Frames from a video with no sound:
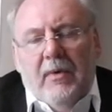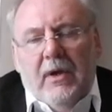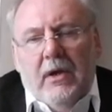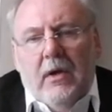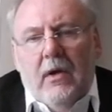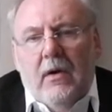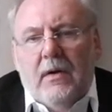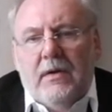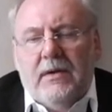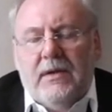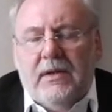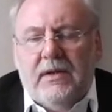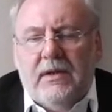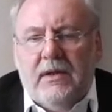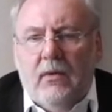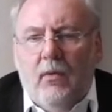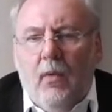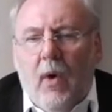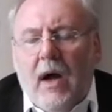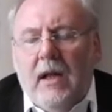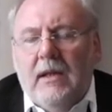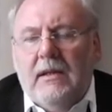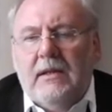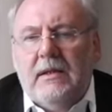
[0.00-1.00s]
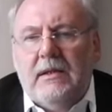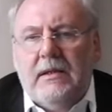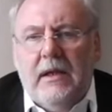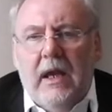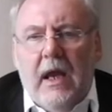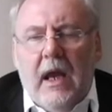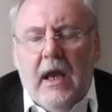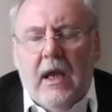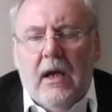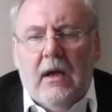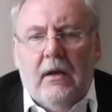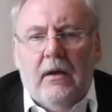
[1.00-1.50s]
because it's the one
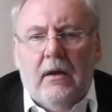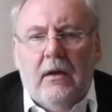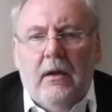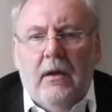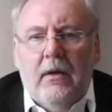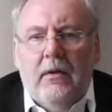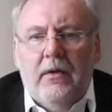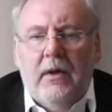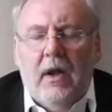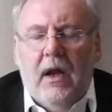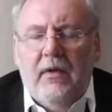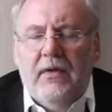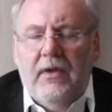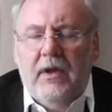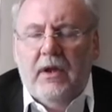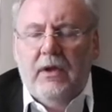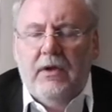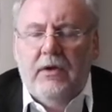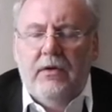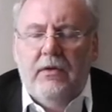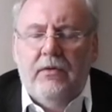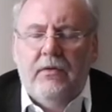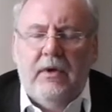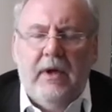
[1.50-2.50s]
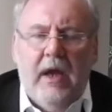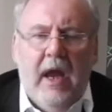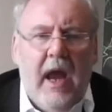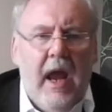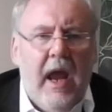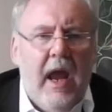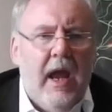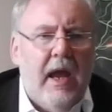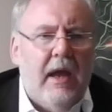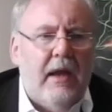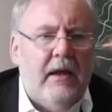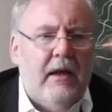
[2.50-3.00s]
scale that I think you
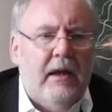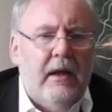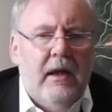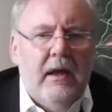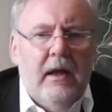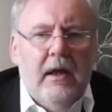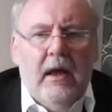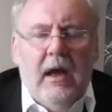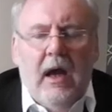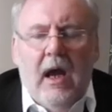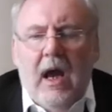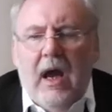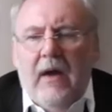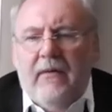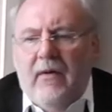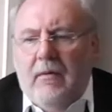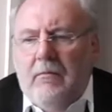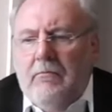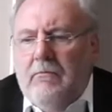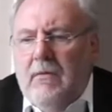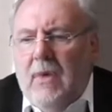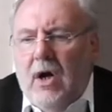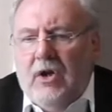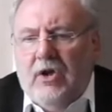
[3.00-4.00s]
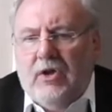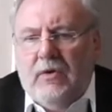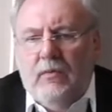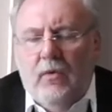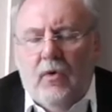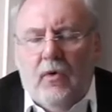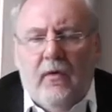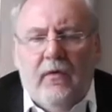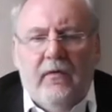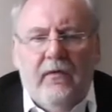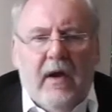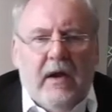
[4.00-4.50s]
can have a much
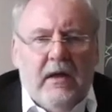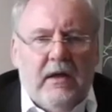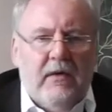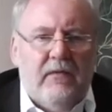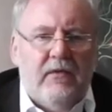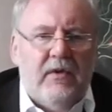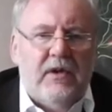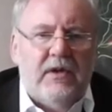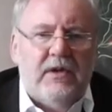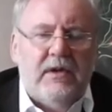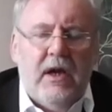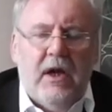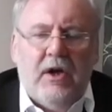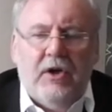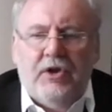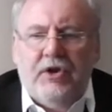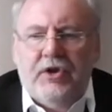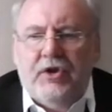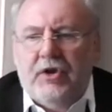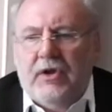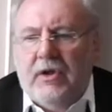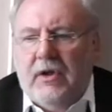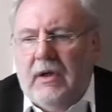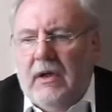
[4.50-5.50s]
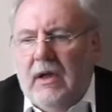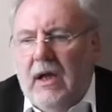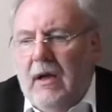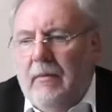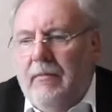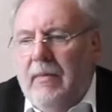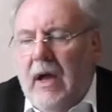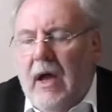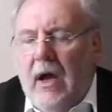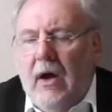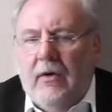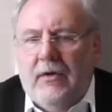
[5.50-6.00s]
more effective discussion
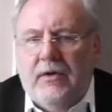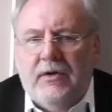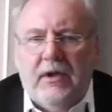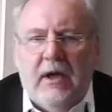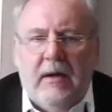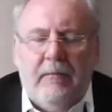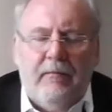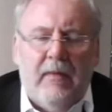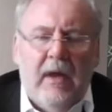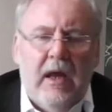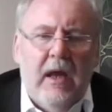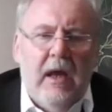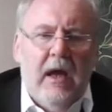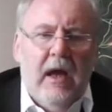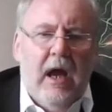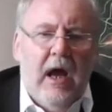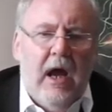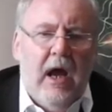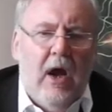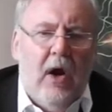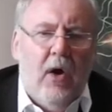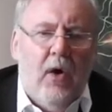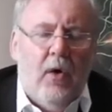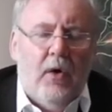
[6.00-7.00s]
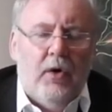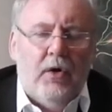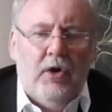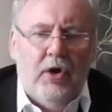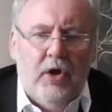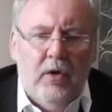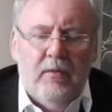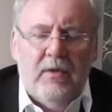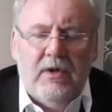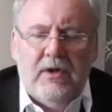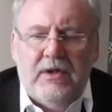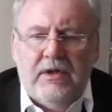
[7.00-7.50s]
about how
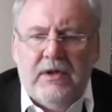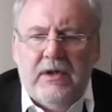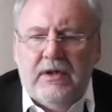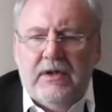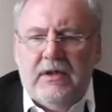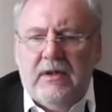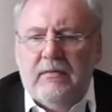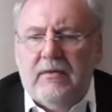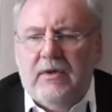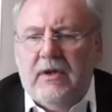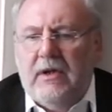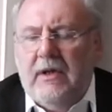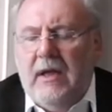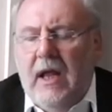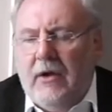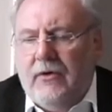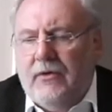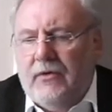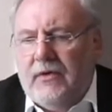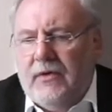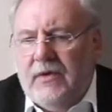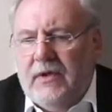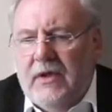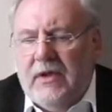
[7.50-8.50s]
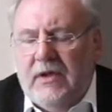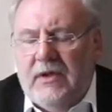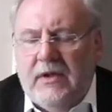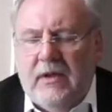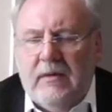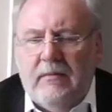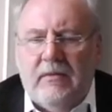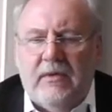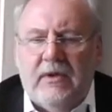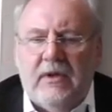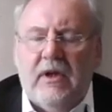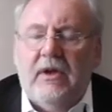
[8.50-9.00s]
human systems and natural
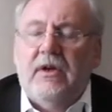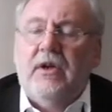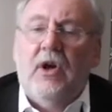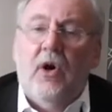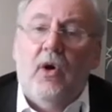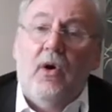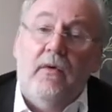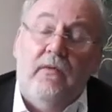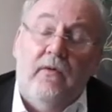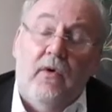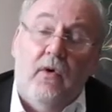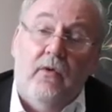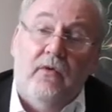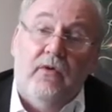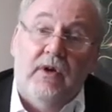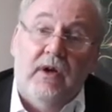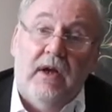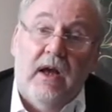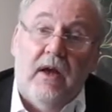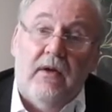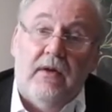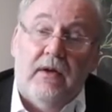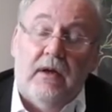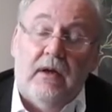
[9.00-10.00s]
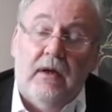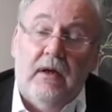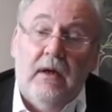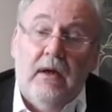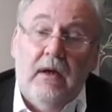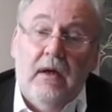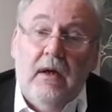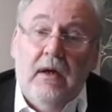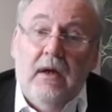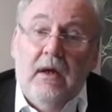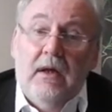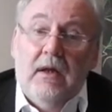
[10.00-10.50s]
systems can co-evolve together.
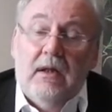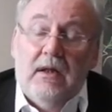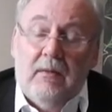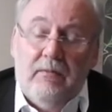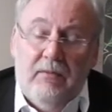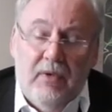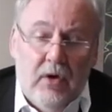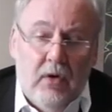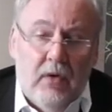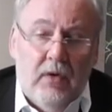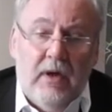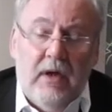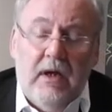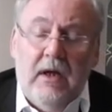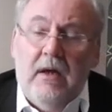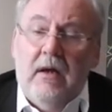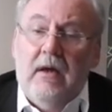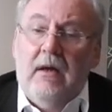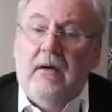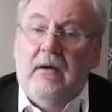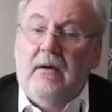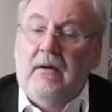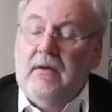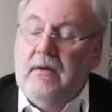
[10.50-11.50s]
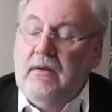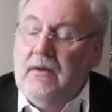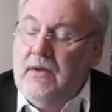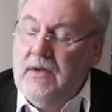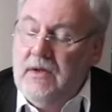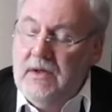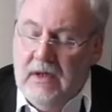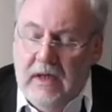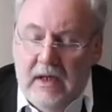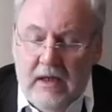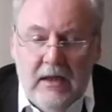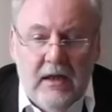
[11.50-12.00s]
The building,
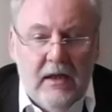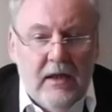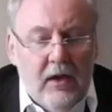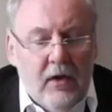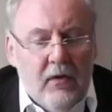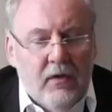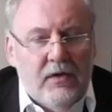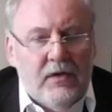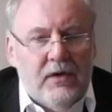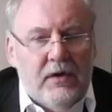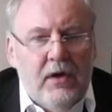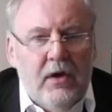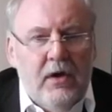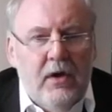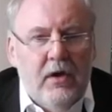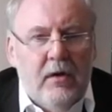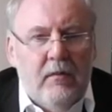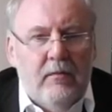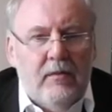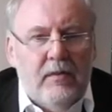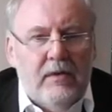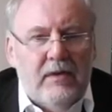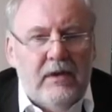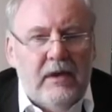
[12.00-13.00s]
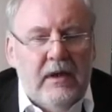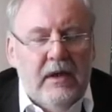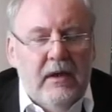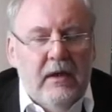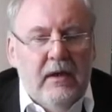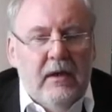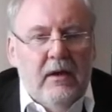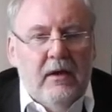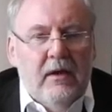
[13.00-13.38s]
seen in those terms,